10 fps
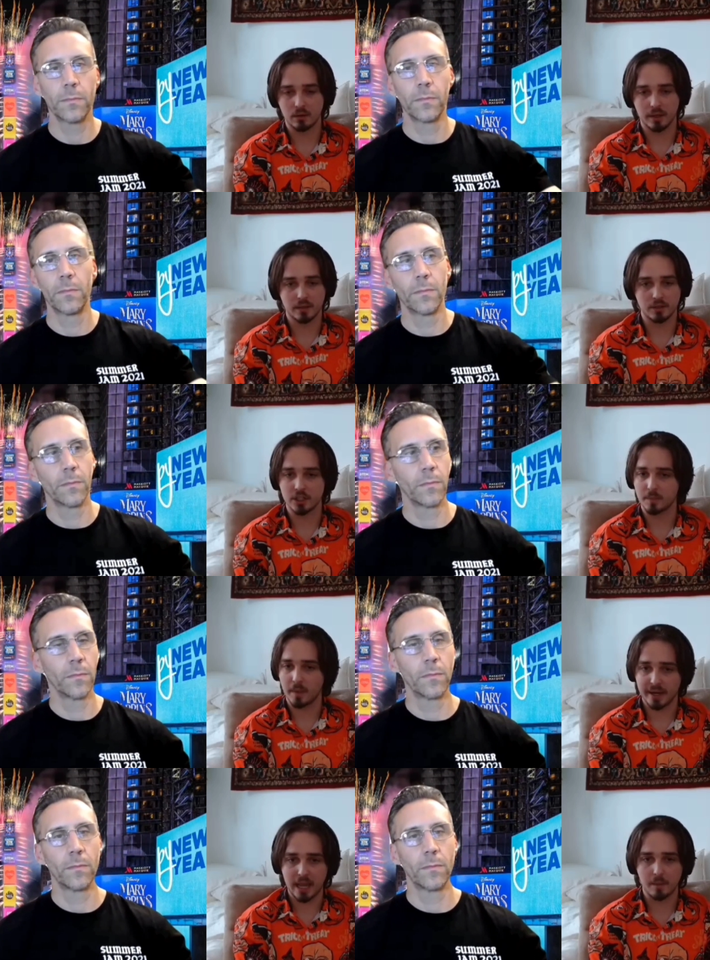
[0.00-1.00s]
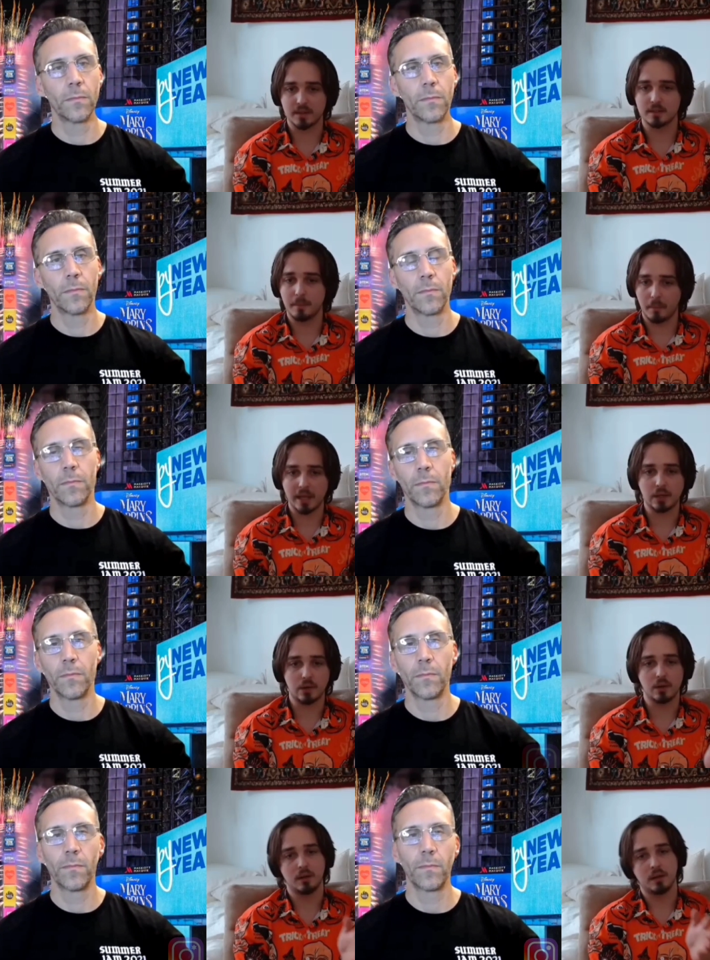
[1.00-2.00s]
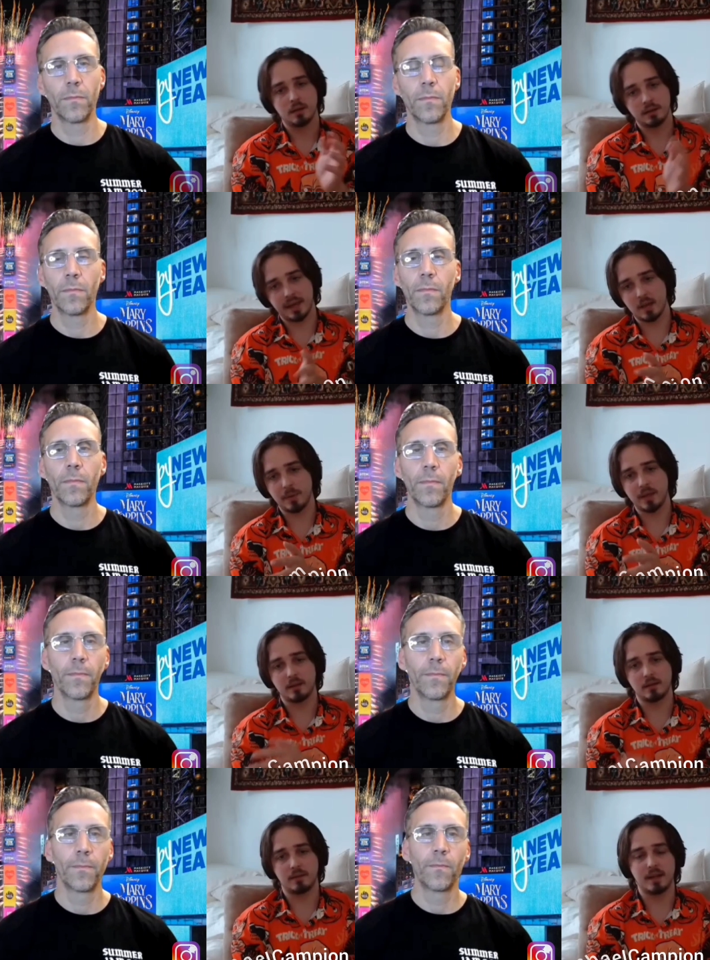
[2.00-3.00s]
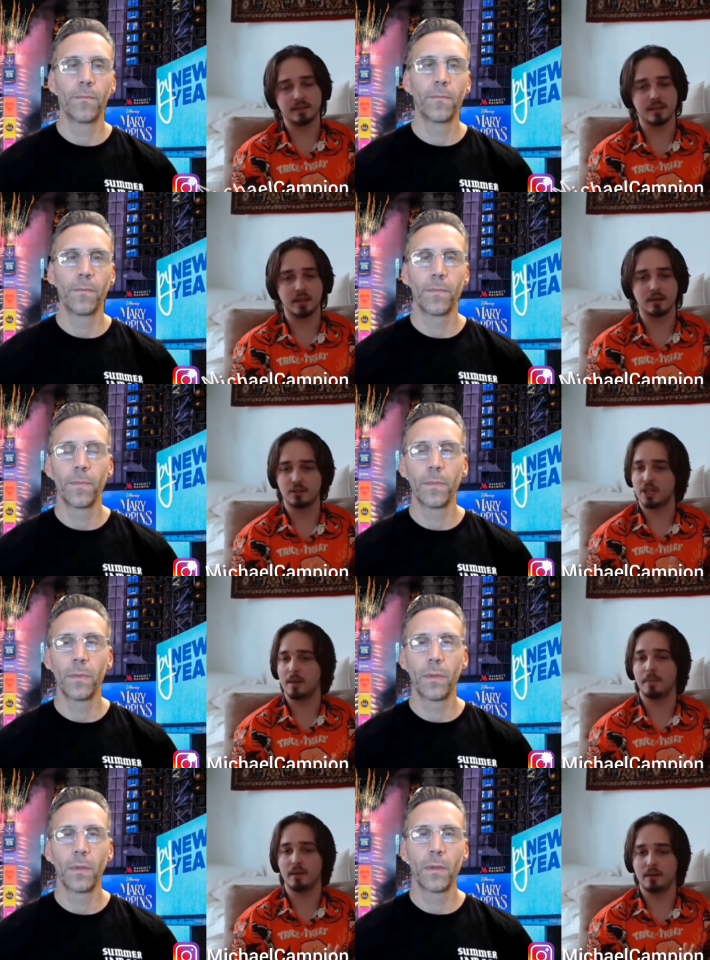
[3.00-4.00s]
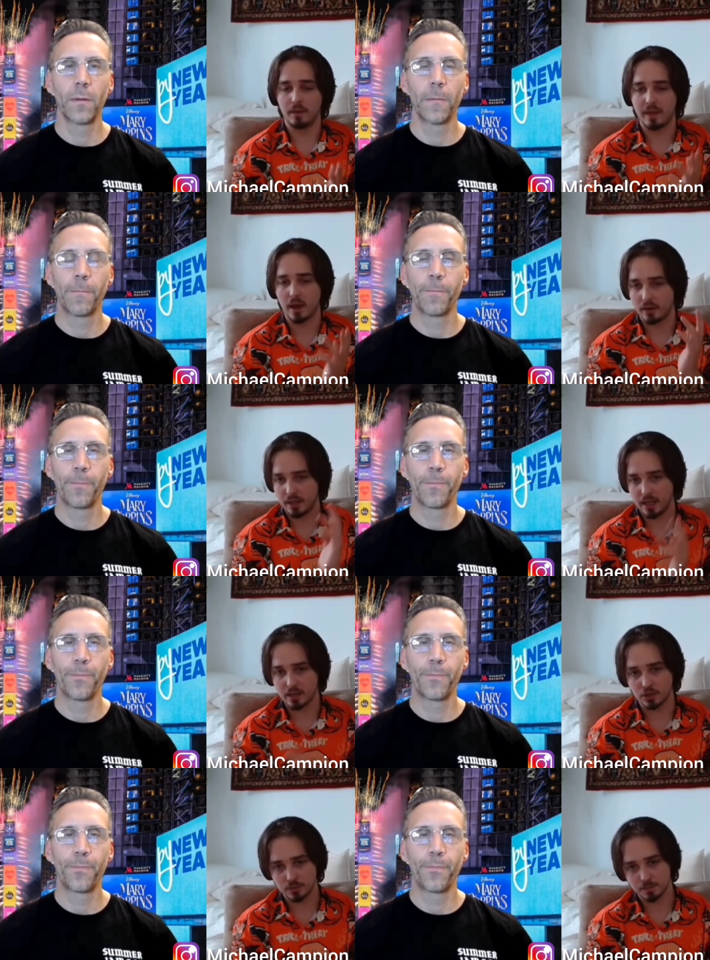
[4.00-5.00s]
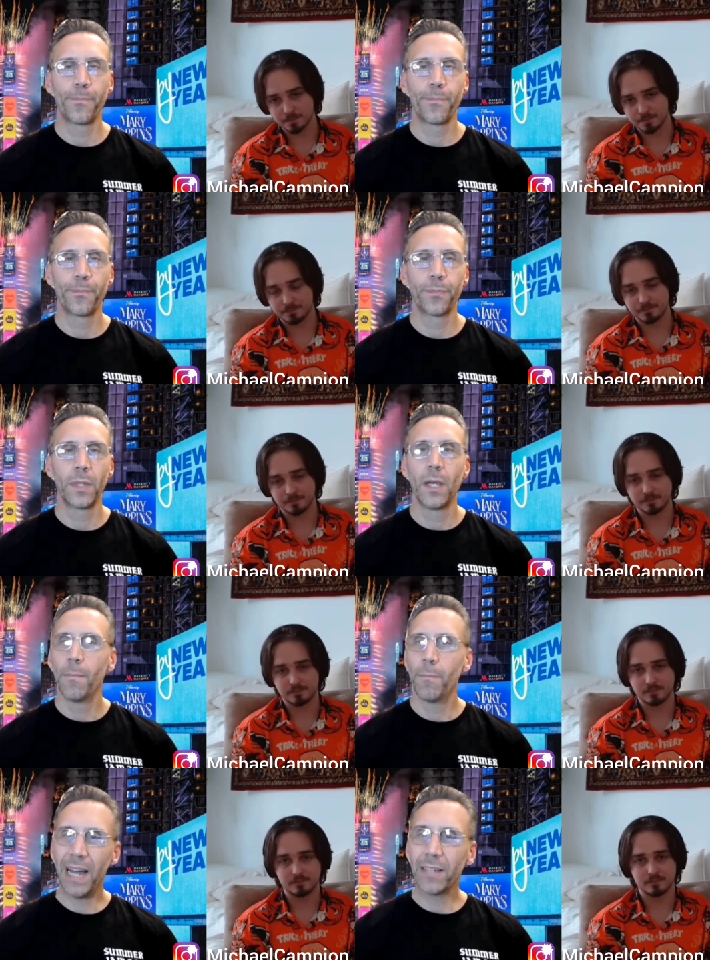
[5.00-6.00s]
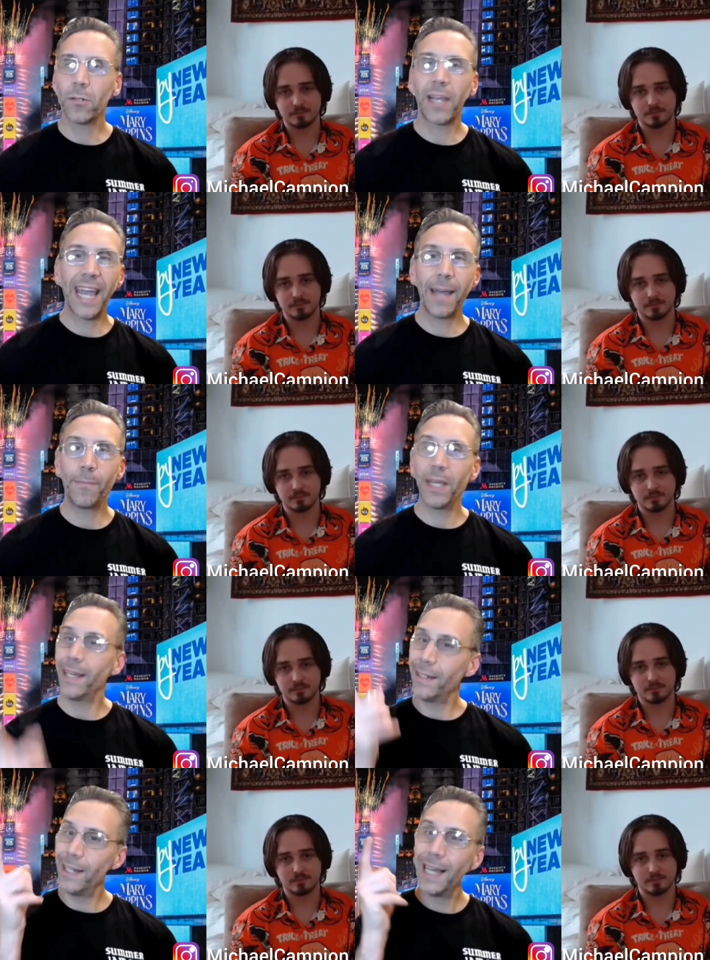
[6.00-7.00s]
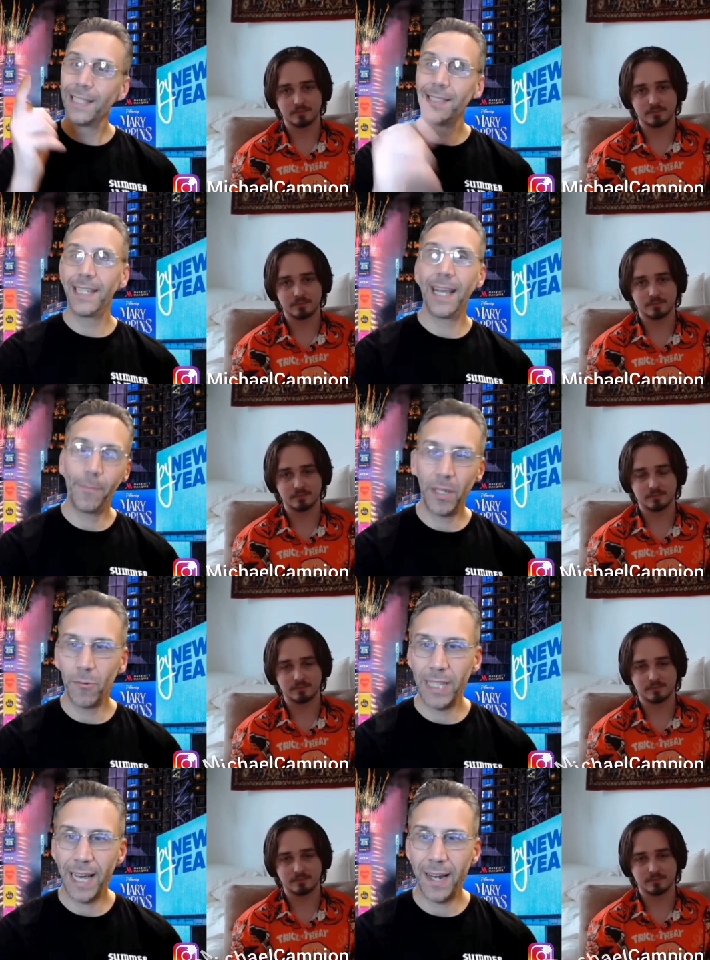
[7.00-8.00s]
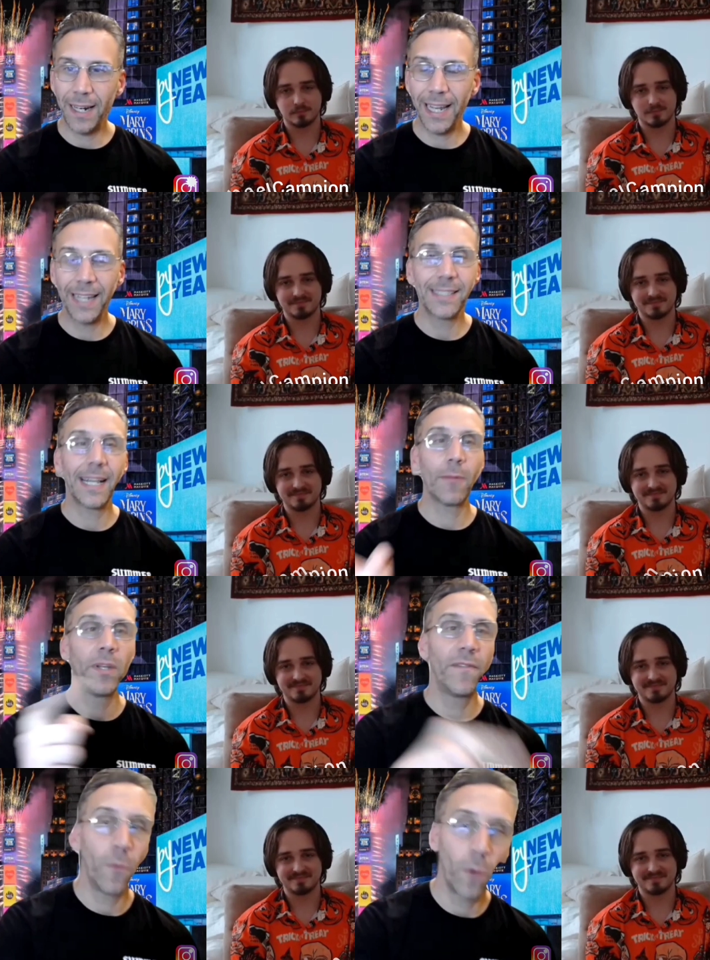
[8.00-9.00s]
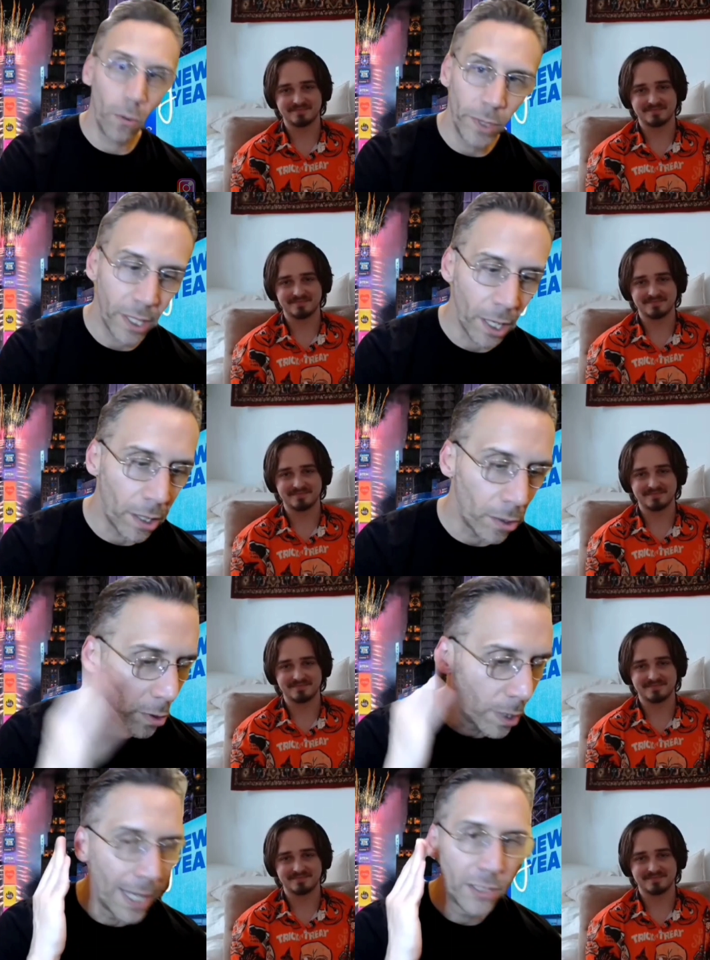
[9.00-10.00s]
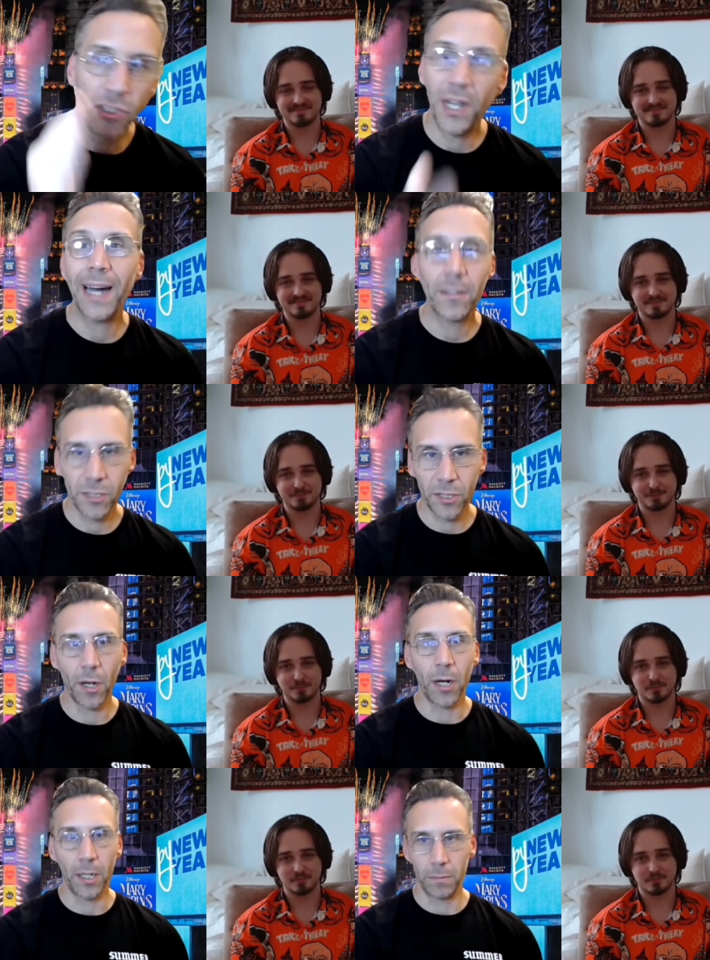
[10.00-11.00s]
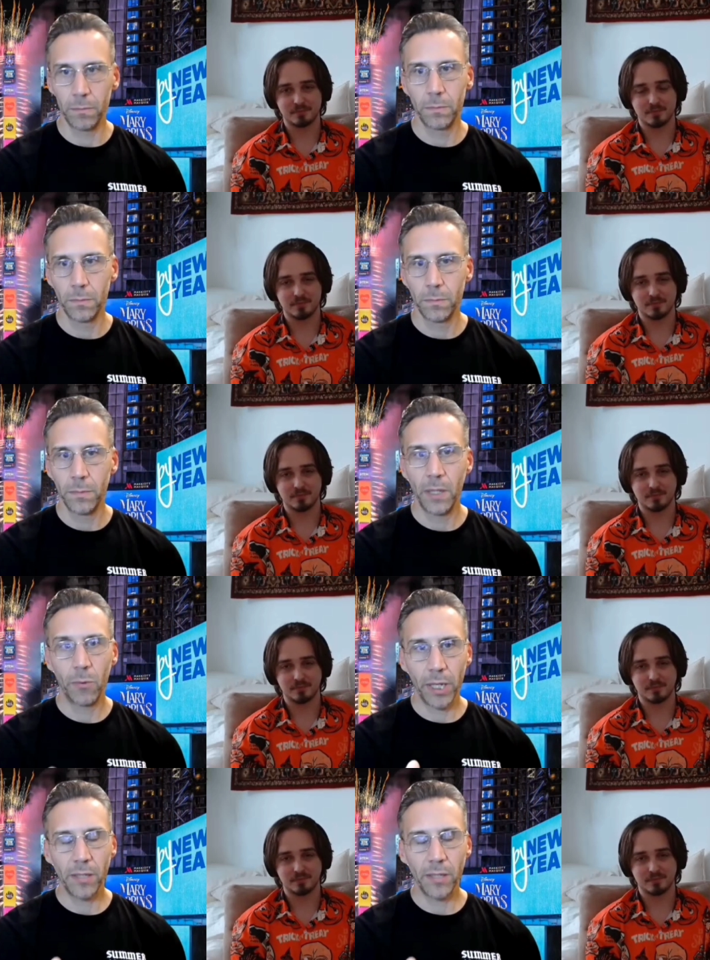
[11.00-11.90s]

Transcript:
Speaker 1: is just my name. It's Michael Campion. That's like champion without an H.
Speaker 2: Michael Campion, champion without an H. Now, before we go, Child Star, and